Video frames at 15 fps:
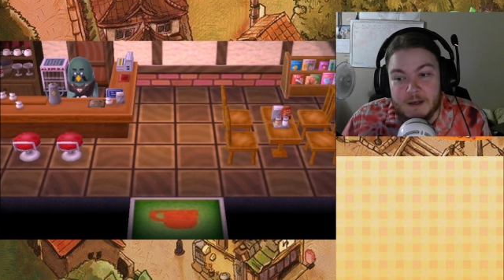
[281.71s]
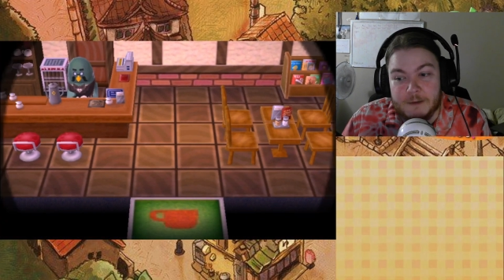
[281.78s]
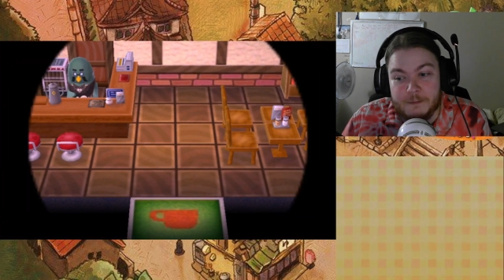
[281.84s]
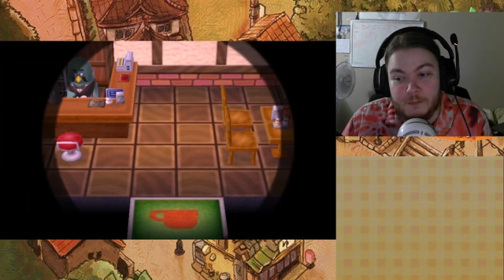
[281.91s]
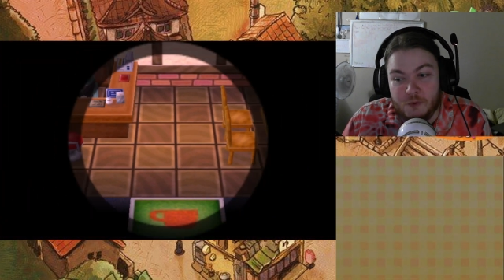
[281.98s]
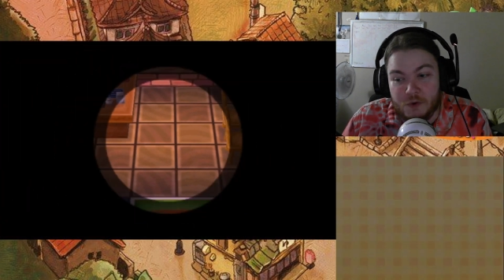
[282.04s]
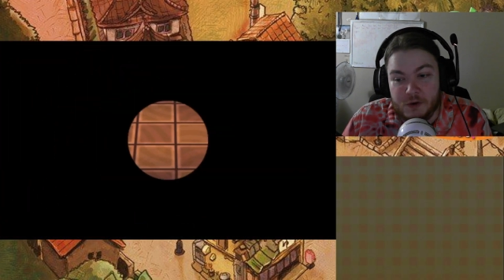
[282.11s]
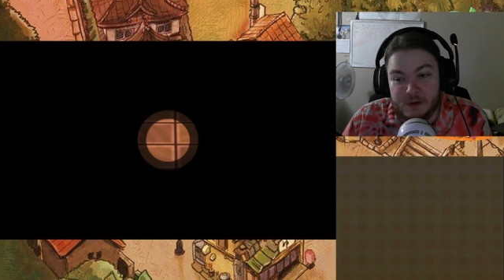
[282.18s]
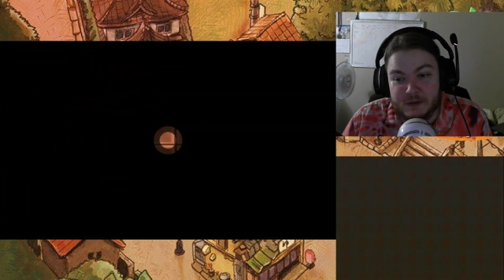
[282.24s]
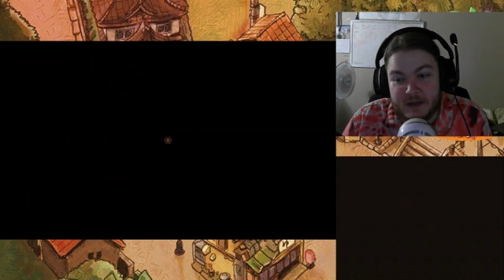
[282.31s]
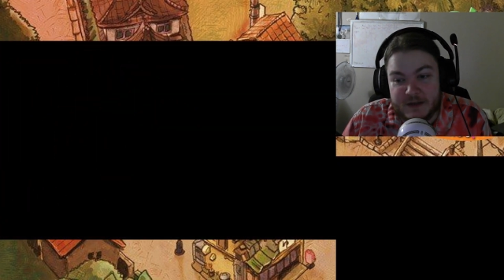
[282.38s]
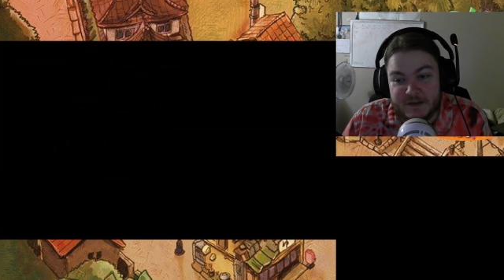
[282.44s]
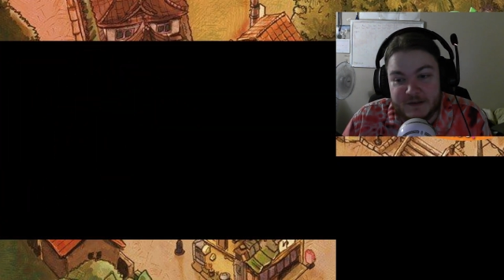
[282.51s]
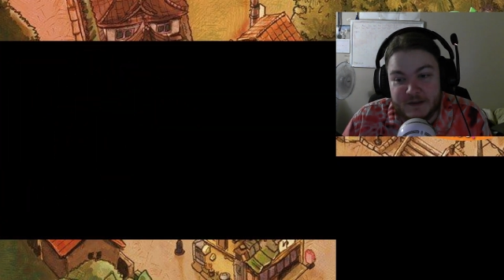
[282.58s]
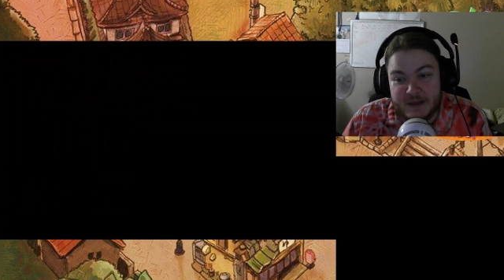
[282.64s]
more or
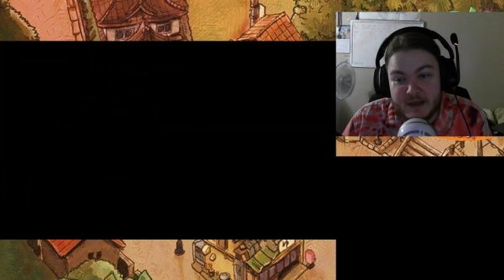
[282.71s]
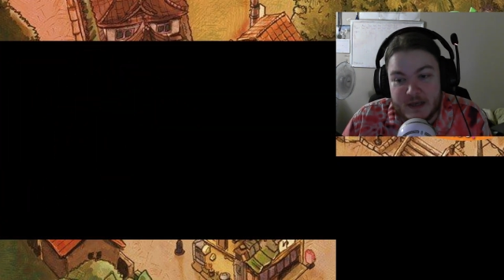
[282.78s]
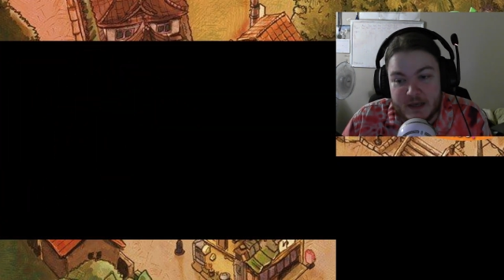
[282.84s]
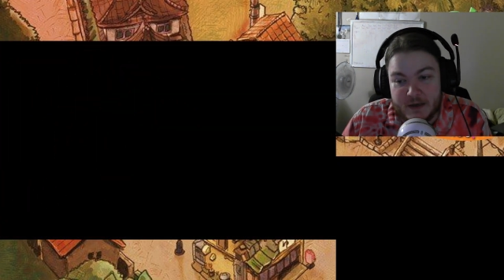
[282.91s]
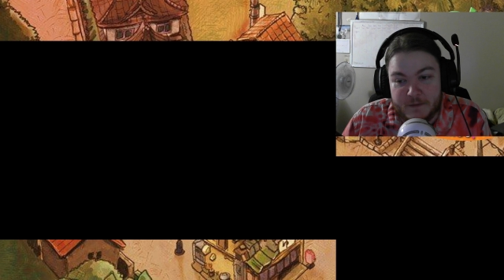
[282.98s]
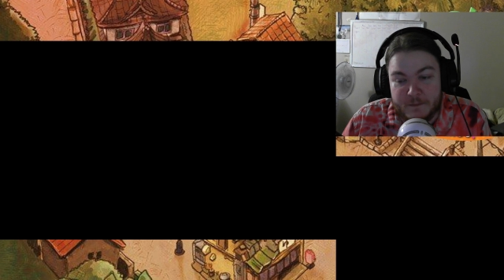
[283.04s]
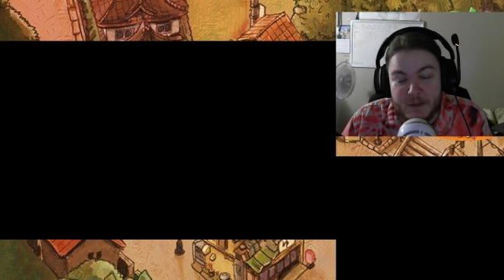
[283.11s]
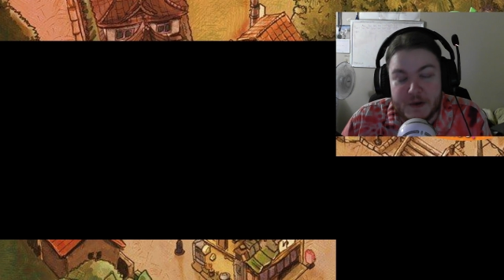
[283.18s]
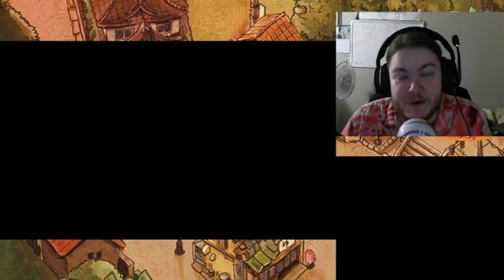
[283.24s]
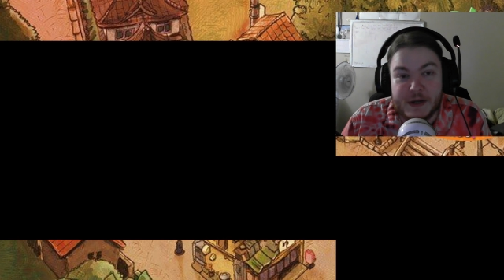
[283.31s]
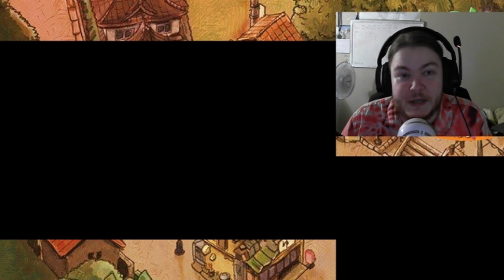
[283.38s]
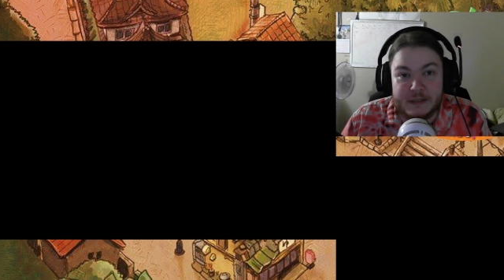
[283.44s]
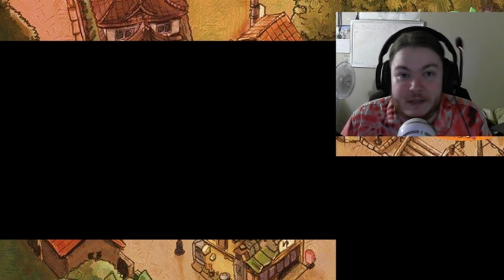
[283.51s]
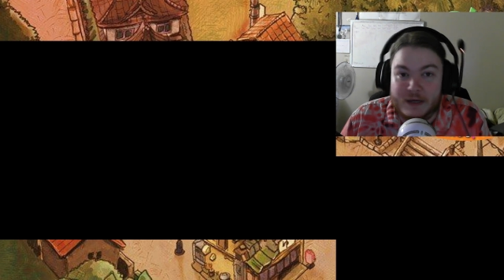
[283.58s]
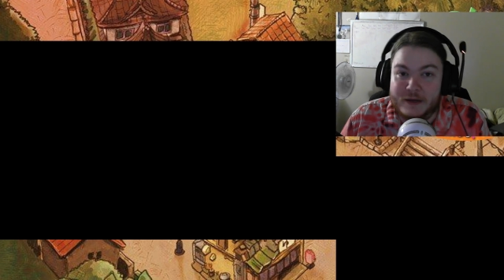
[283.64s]
less the
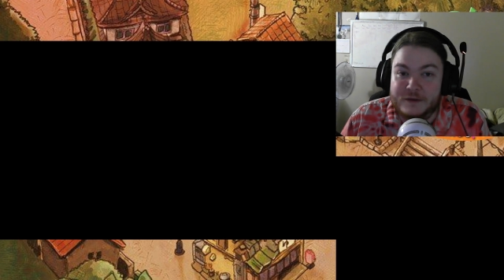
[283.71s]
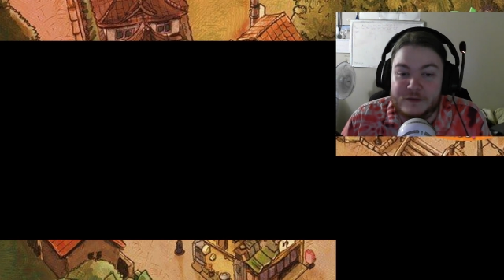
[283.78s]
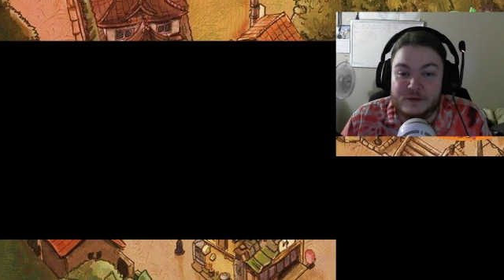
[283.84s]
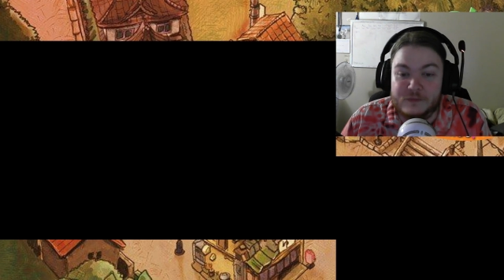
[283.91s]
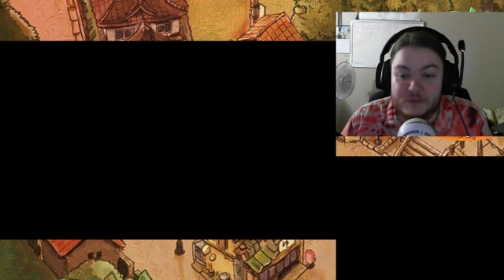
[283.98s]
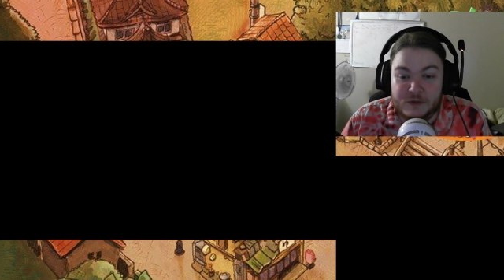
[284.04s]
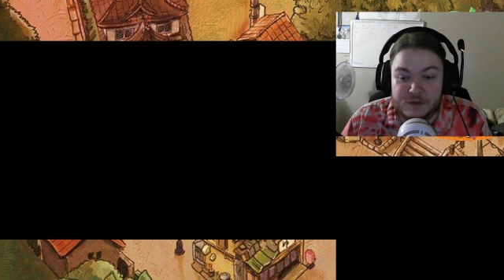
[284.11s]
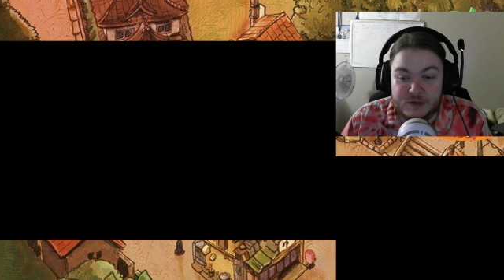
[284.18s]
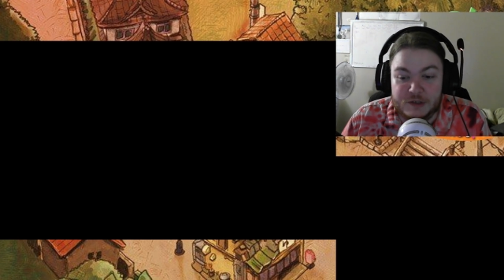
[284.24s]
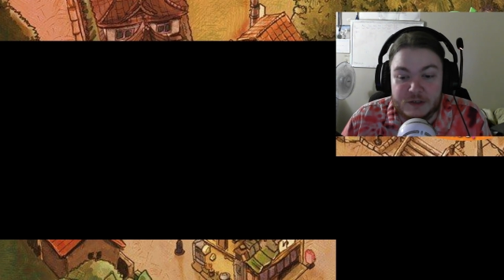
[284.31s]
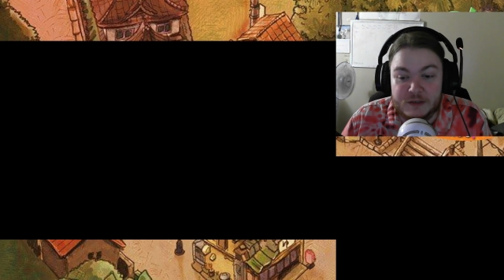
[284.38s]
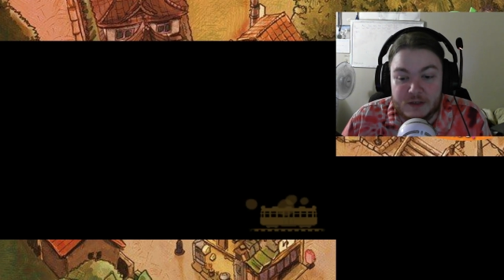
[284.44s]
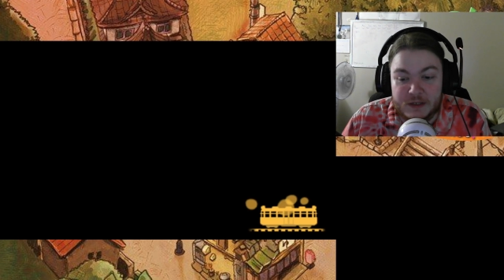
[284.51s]
Americanized version.